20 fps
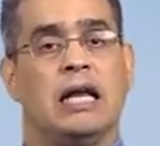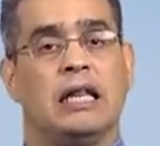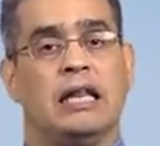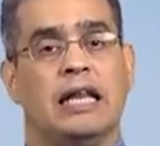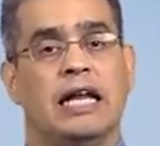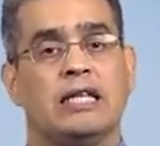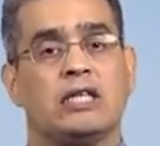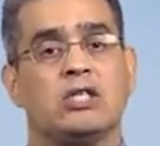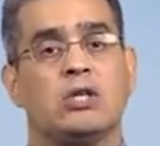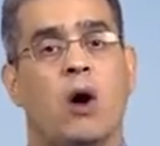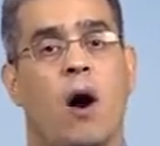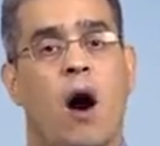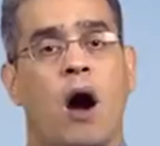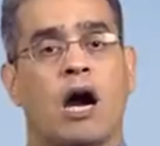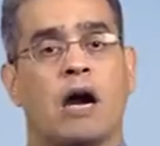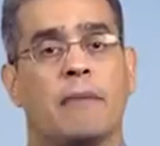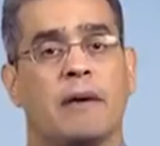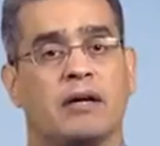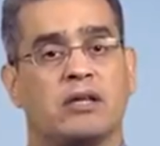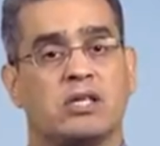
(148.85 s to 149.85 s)
Let's talk
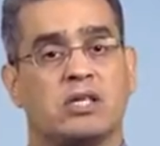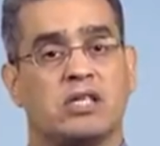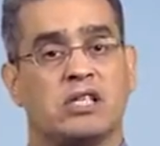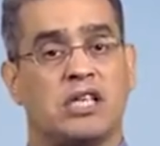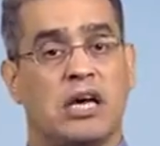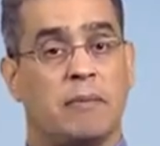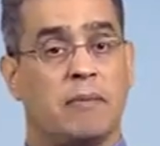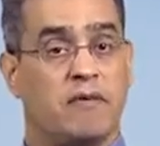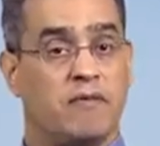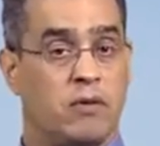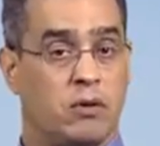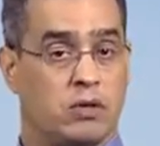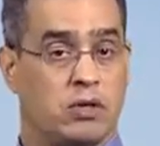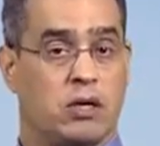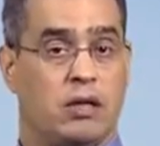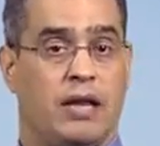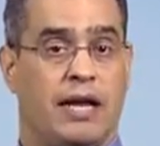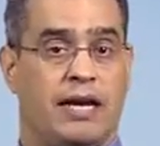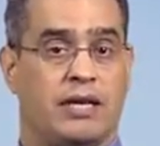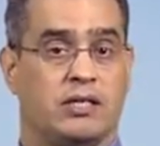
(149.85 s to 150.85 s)
about some of those
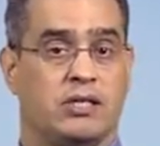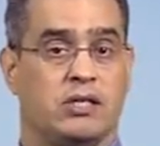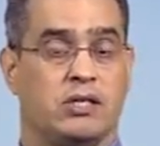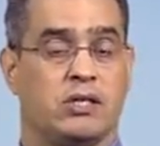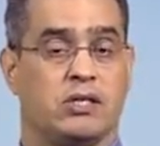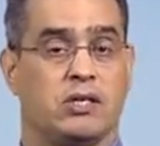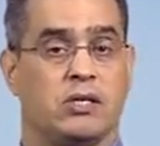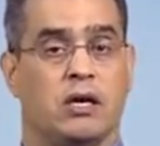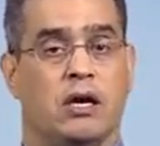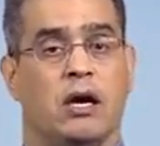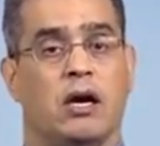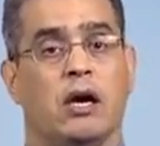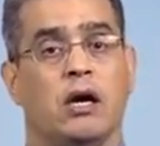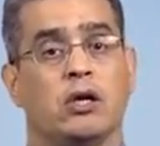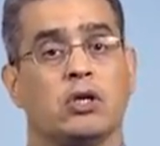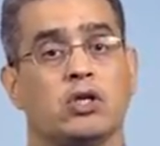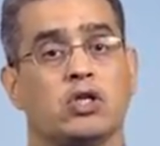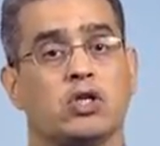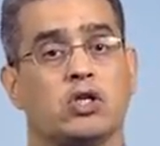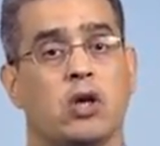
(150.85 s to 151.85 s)
classes,
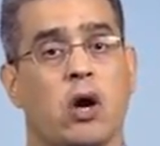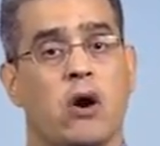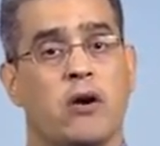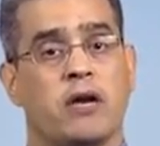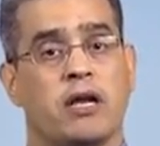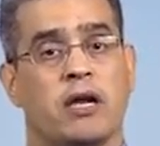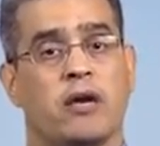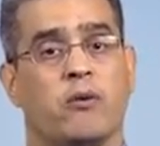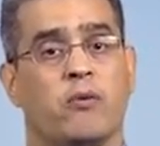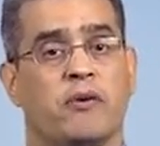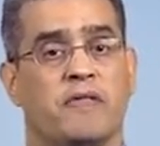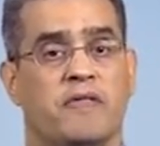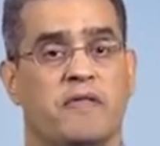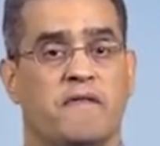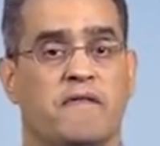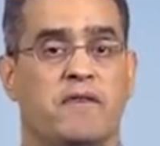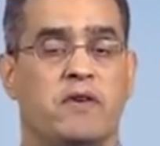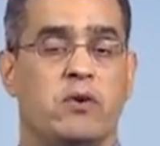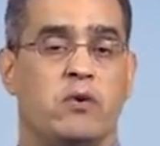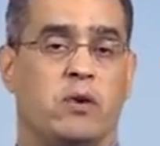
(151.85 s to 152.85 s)
starting with the
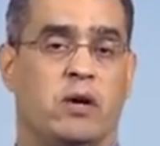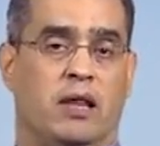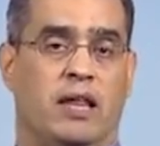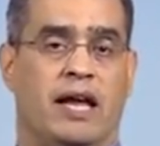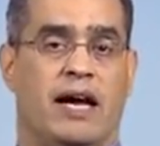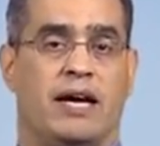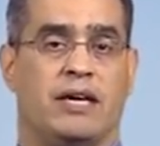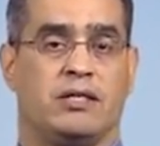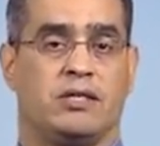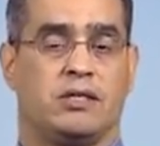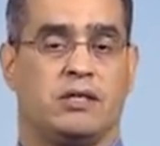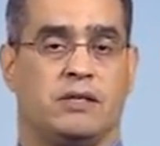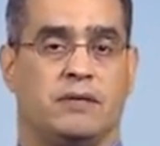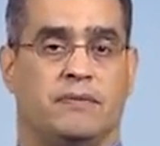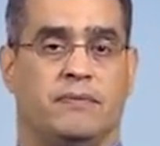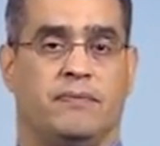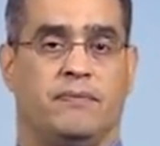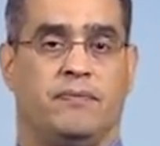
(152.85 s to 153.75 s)
View class.